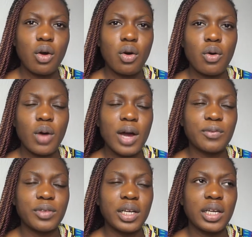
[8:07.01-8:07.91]
oh,
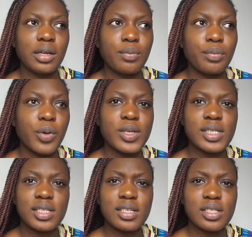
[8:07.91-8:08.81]
have they
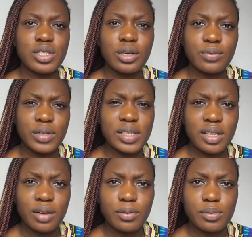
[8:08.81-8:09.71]
processed your
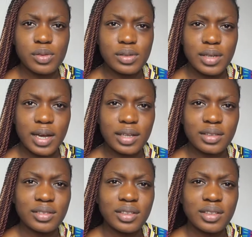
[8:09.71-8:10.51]
visa from Sudan?